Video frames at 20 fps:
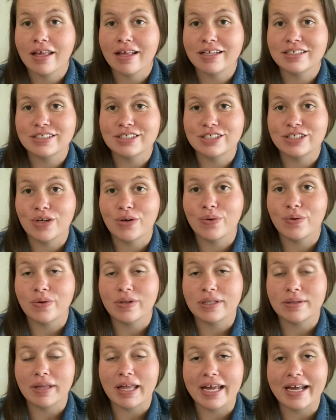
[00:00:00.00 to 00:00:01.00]

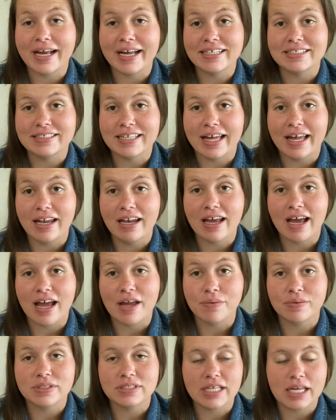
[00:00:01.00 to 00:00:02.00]
So like I said, I
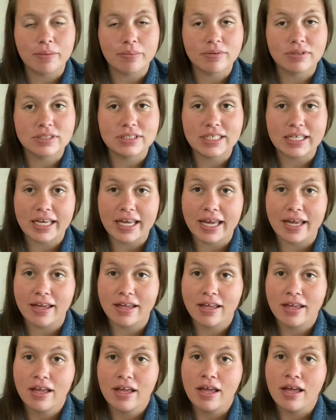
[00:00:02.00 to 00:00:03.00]
was able to get
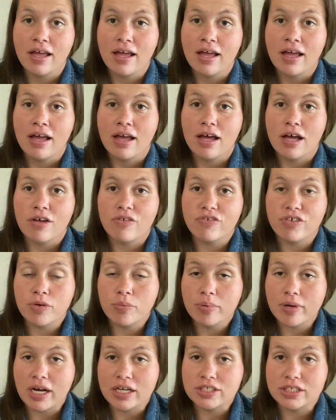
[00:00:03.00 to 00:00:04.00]
a few
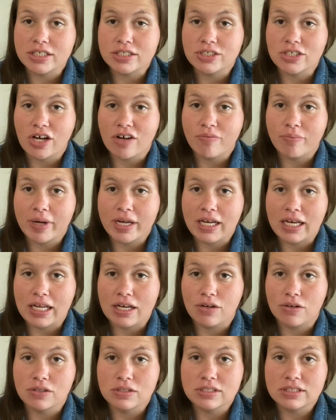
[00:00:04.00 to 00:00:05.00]
projects off my
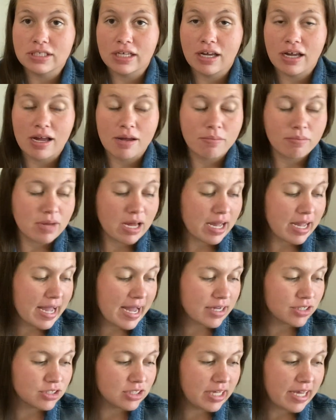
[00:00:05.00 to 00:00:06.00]
needles. I
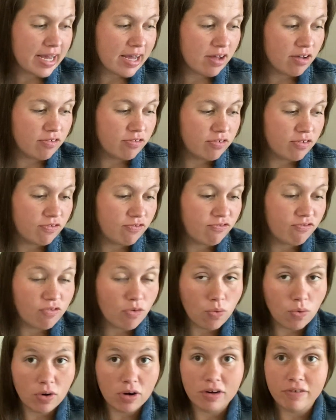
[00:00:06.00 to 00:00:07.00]
actually have
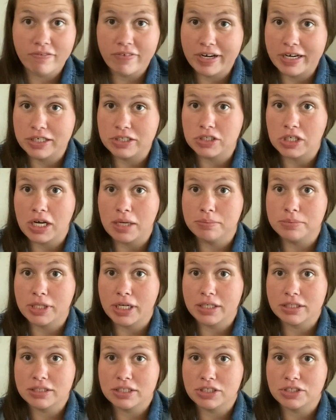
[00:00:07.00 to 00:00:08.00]
4 finished
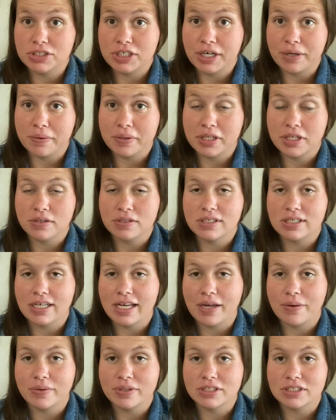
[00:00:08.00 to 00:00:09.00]
objects to share with you
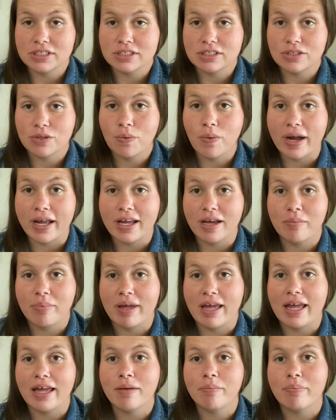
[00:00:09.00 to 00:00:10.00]
today, which is quite a
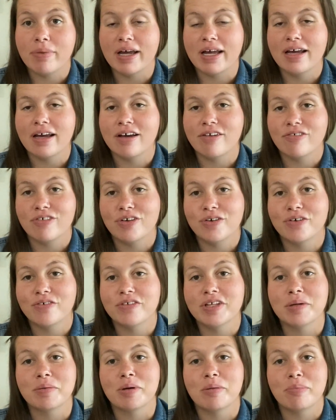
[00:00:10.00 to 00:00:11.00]
bit, but a few of
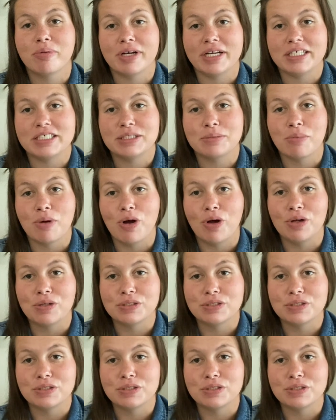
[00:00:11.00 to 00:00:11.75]
them are pretty small.